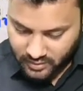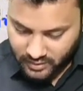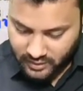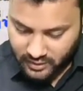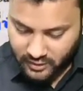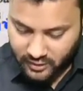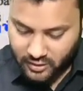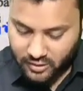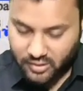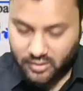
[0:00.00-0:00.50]

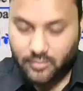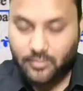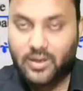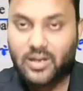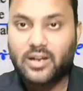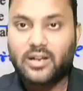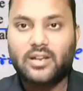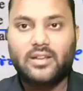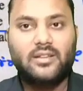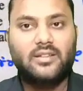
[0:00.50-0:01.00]

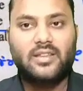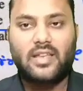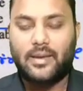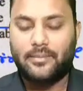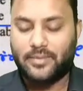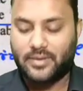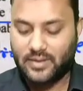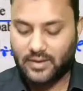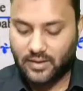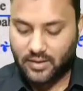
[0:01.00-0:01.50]
irreducibility is
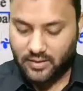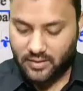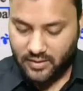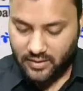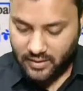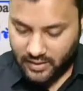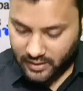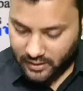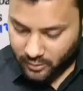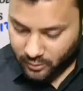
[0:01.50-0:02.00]
absent,
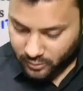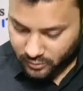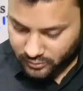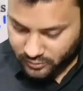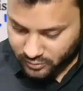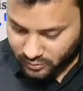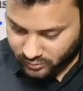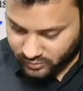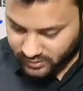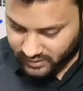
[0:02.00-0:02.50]
and
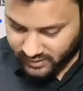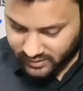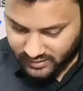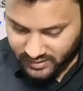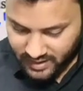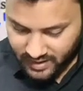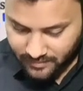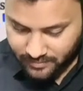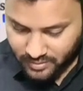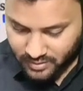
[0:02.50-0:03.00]
also there is
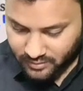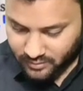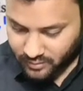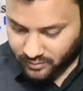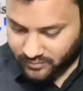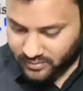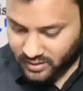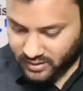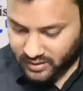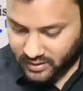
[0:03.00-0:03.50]
the absence
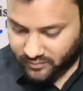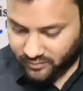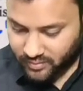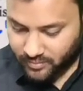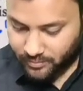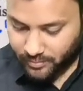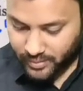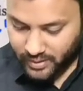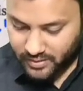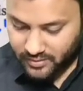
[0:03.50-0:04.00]
of the cuff
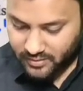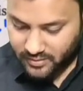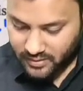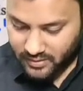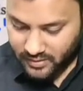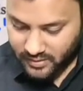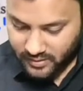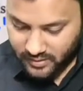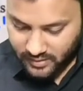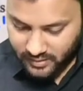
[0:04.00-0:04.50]
impulse,
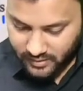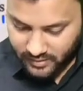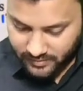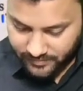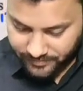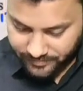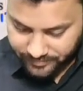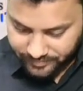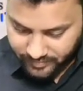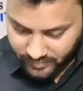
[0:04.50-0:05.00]

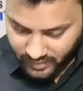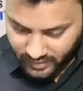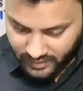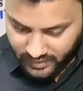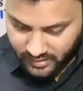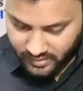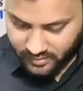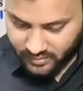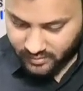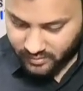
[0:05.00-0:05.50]

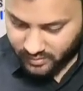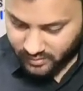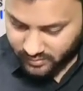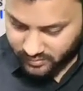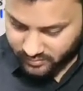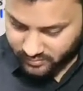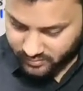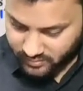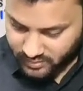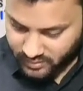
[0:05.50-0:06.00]
and
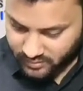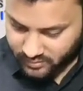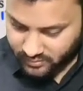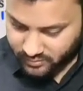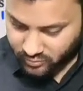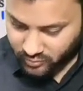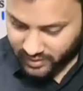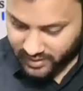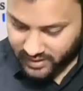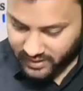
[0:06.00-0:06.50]
the
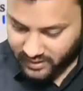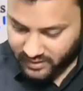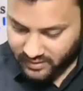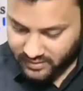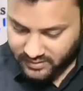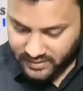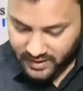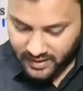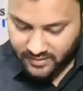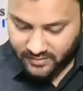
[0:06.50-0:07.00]
swelling
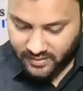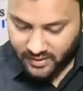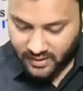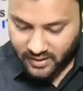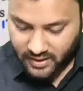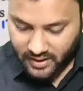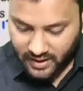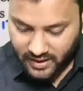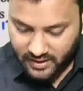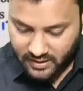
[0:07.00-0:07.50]
is tense
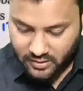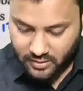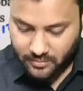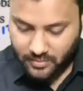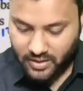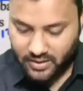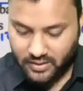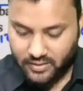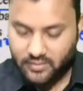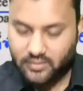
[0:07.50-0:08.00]
and
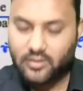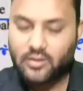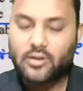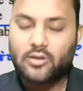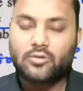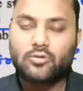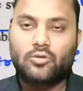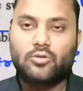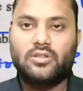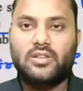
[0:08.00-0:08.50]
erythematous.
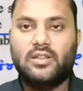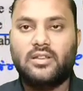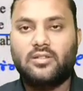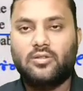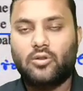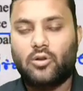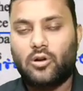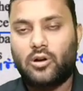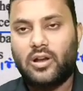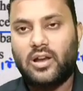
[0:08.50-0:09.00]
So
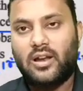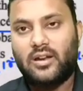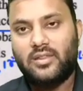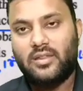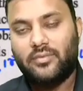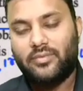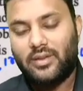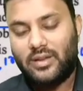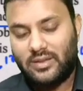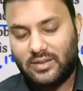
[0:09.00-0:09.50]
these all are
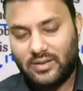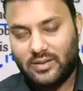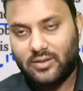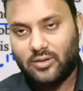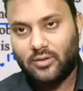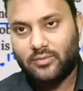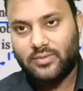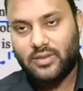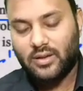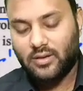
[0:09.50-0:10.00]
the
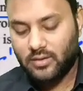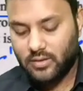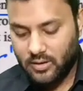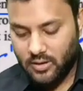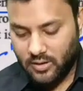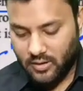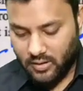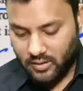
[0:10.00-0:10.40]
features of the